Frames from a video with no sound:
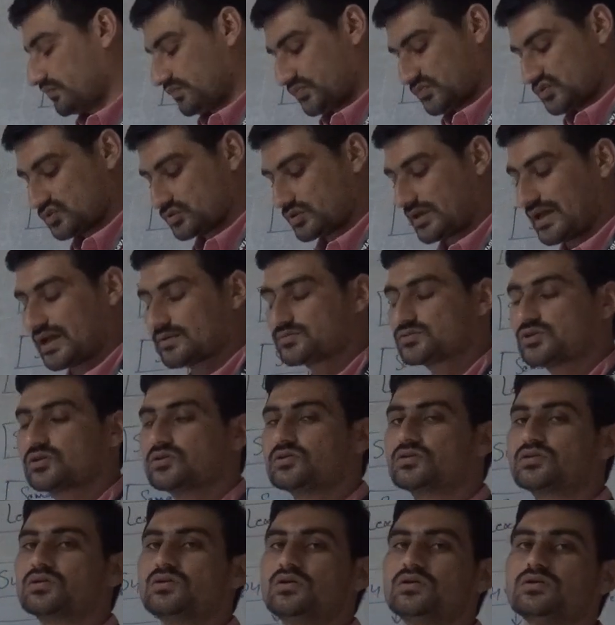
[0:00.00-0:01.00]
So the
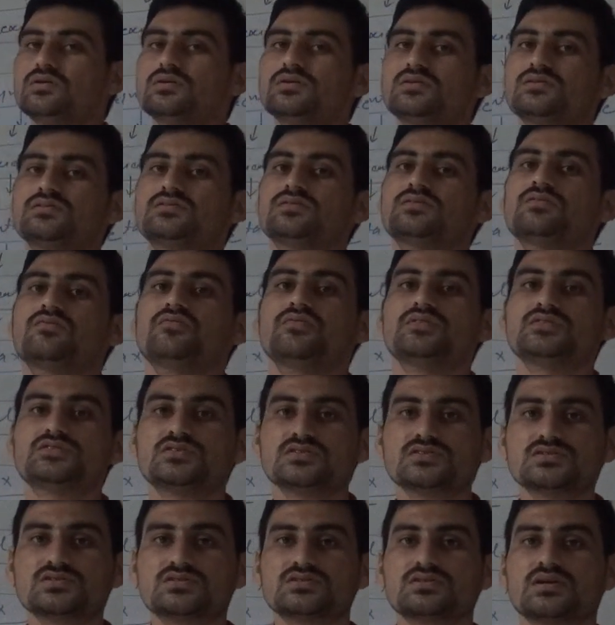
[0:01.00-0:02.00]
absolute code which
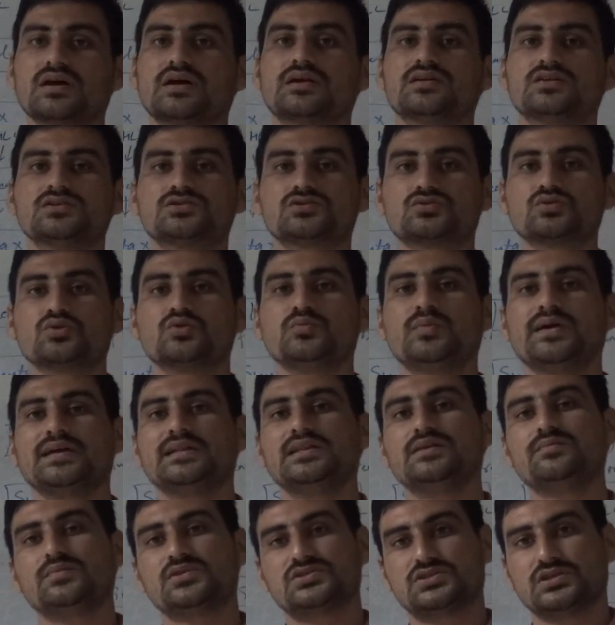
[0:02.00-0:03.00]
is understood by
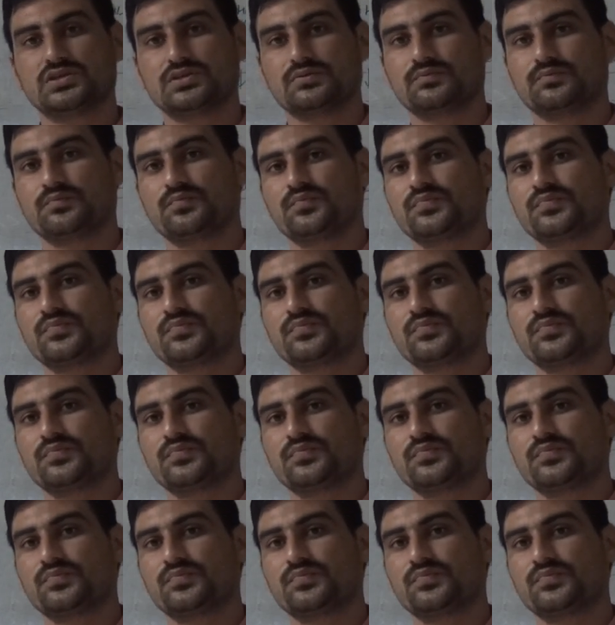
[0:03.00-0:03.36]
the machine.